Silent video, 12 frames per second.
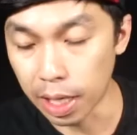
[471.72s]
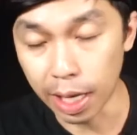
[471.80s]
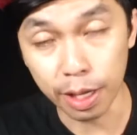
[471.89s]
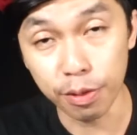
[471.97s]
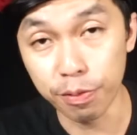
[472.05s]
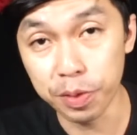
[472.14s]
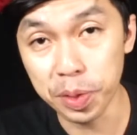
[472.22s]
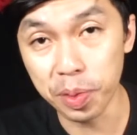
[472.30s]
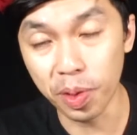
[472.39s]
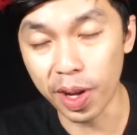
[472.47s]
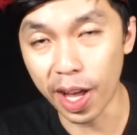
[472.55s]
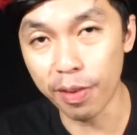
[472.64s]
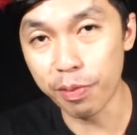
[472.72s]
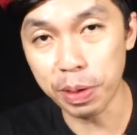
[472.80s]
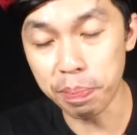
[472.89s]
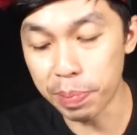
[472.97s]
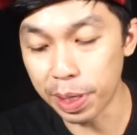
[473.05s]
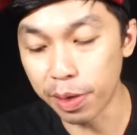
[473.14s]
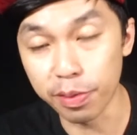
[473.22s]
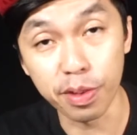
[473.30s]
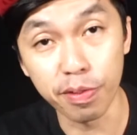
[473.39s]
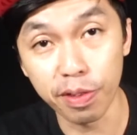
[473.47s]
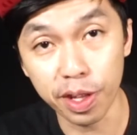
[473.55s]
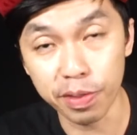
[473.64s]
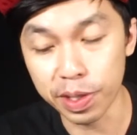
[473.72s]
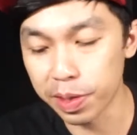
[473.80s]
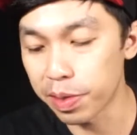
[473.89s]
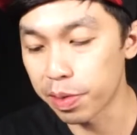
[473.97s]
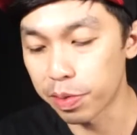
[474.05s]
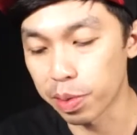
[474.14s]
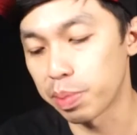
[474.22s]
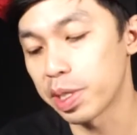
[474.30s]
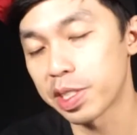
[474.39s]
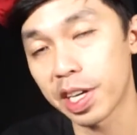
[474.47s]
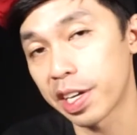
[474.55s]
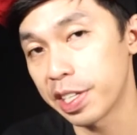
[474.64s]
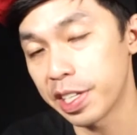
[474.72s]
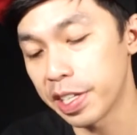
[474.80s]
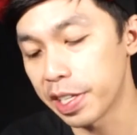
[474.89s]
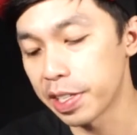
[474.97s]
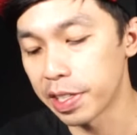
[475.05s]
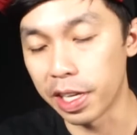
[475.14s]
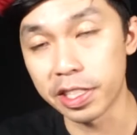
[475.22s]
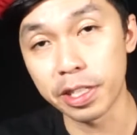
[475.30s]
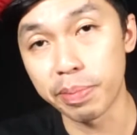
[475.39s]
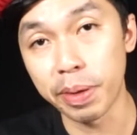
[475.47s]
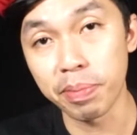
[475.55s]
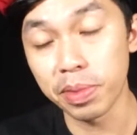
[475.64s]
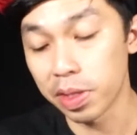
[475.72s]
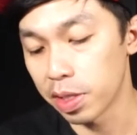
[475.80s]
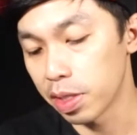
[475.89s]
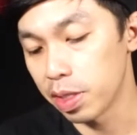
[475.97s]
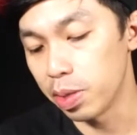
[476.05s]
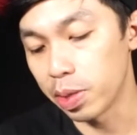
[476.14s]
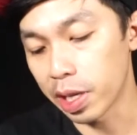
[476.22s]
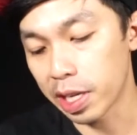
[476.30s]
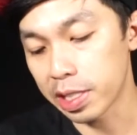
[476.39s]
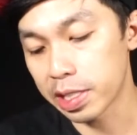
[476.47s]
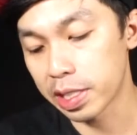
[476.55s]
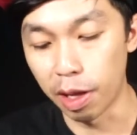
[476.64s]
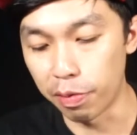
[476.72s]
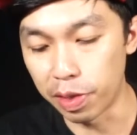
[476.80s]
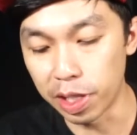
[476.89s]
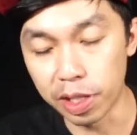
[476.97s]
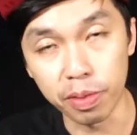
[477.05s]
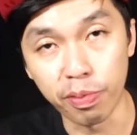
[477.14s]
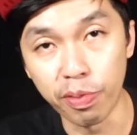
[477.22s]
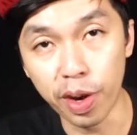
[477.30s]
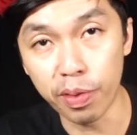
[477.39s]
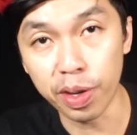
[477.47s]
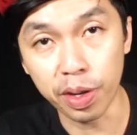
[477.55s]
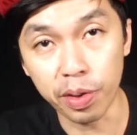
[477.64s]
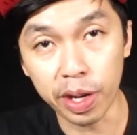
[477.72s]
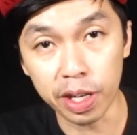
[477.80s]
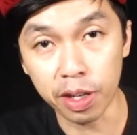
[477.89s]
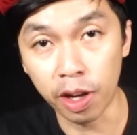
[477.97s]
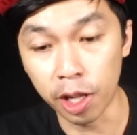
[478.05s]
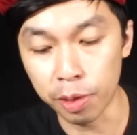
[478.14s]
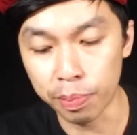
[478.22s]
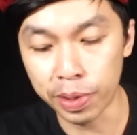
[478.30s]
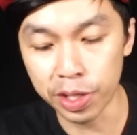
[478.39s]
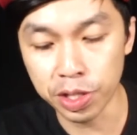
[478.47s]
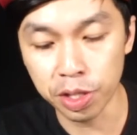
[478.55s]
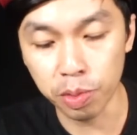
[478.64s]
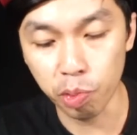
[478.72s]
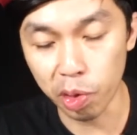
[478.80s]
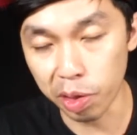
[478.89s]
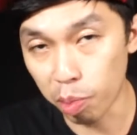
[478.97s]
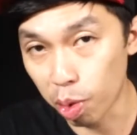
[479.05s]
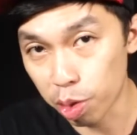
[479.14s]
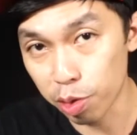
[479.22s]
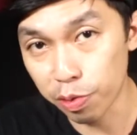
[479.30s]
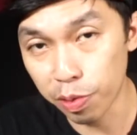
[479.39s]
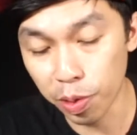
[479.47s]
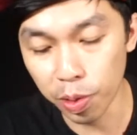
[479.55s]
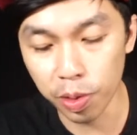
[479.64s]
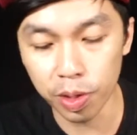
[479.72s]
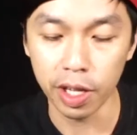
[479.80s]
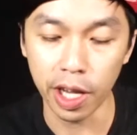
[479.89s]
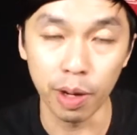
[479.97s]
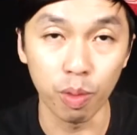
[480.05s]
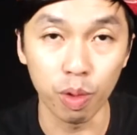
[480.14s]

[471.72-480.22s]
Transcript: I can feel every bit of the flavor from this RDA. SMM, you guys have did a very great collaboration with Wotofo and